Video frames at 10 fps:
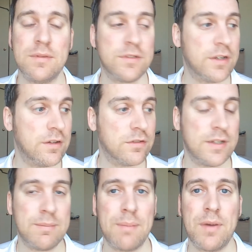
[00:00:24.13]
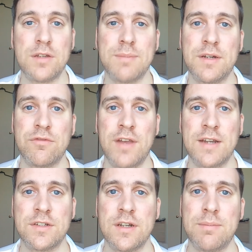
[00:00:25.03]
So you'll see my post-match
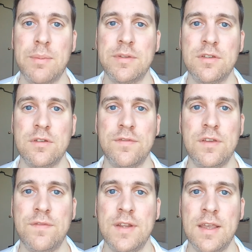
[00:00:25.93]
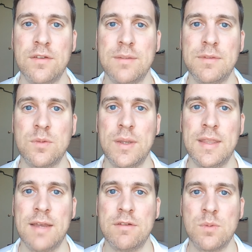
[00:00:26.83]
reaction. I'll probably do a few videos in between
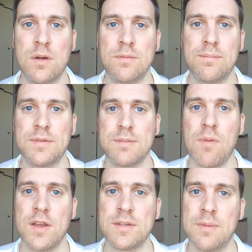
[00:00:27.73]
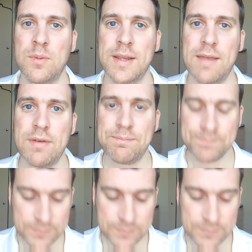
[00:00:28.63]
there as well, spice them all together.